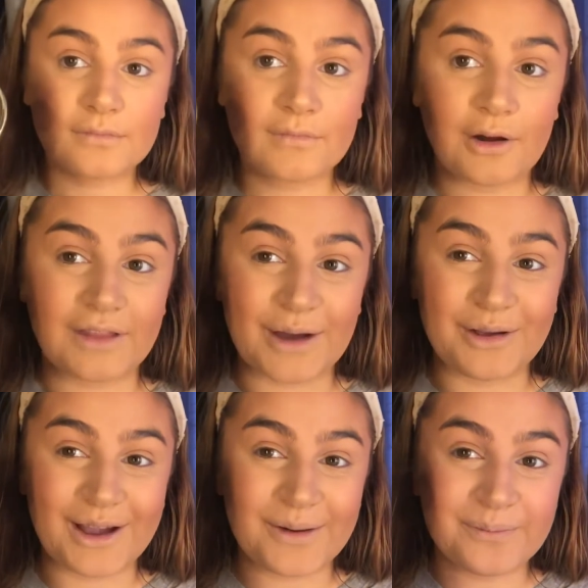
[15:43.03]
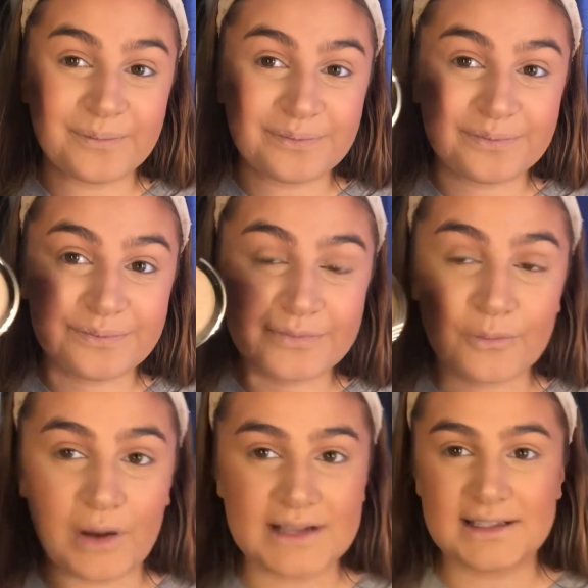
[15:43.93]
Oh, there we go.
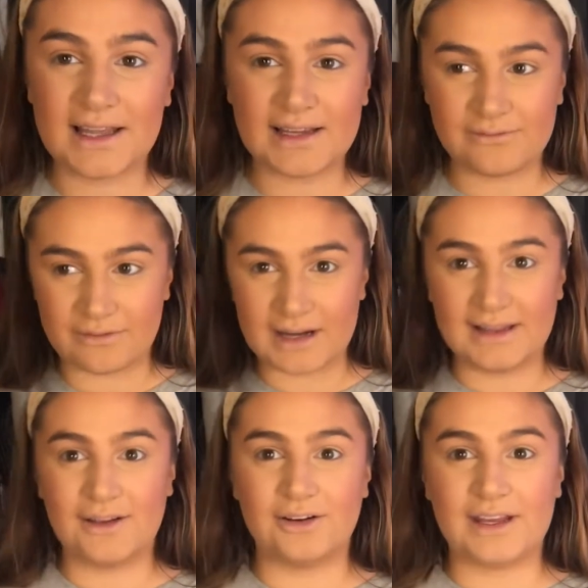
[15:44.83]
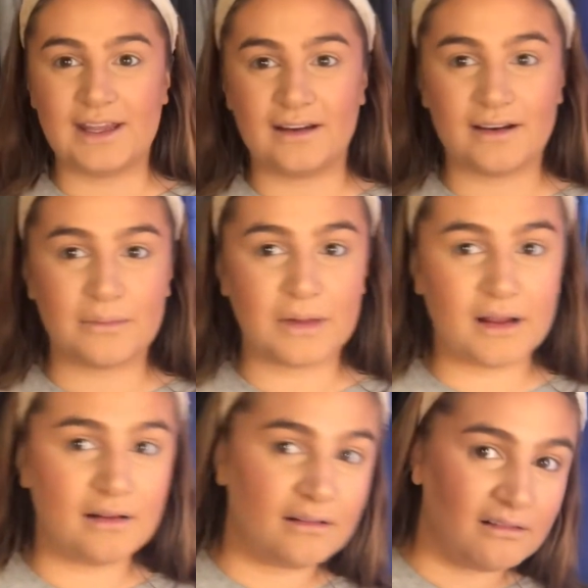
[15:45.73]
Why is the lighting really good here? And I'm like,
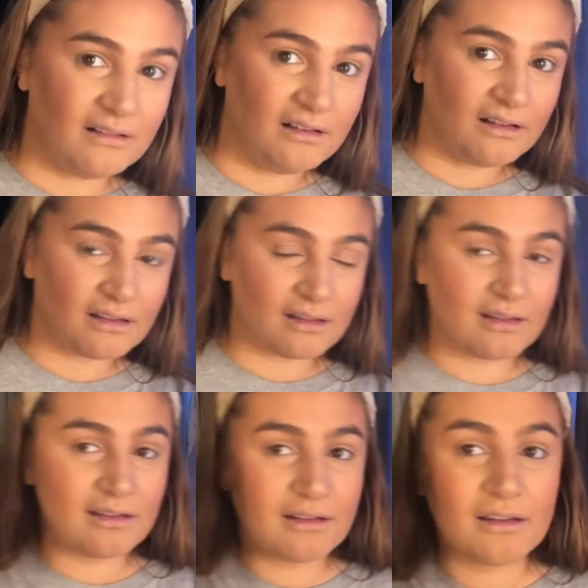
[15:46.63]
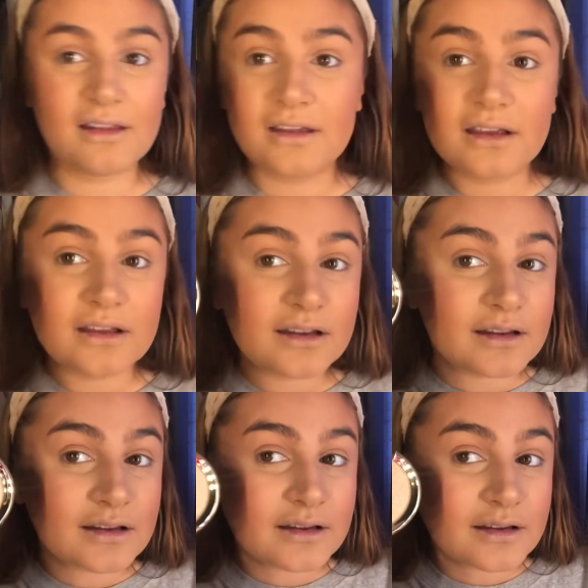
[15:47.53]

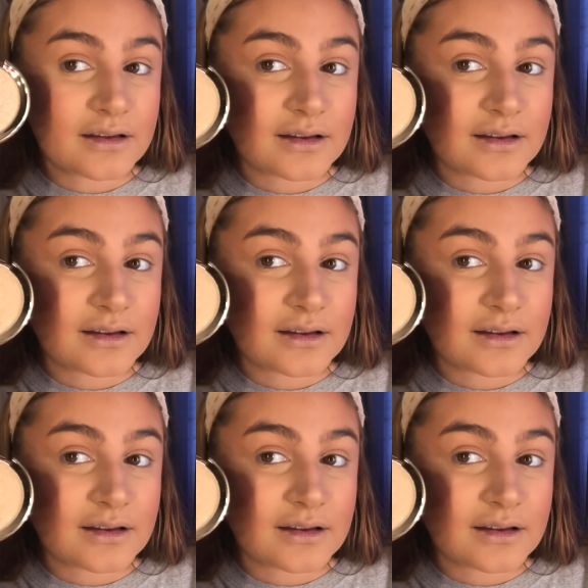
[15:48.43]
ugh.